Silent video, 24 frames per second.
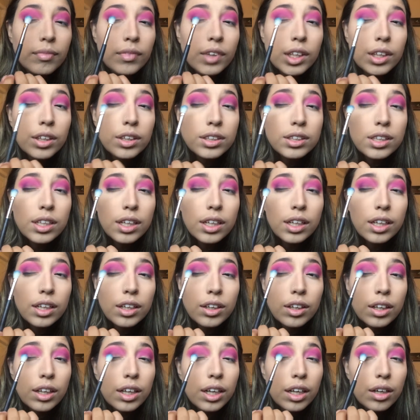So it's gonna
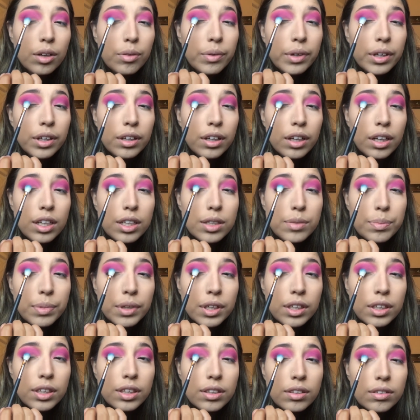look kind of weird, guys, but
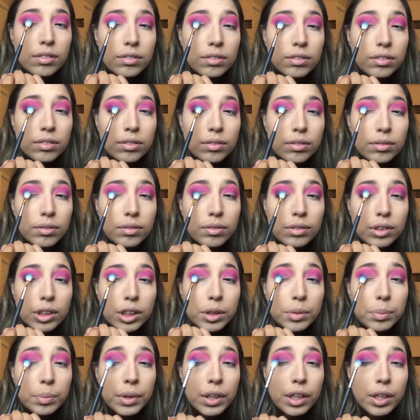
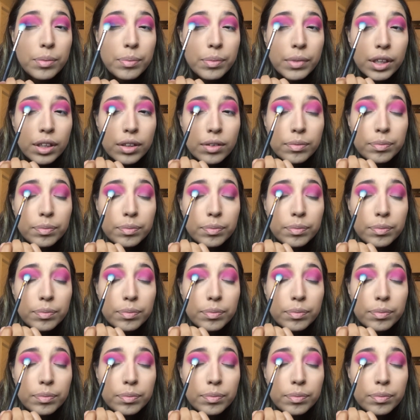just believe me.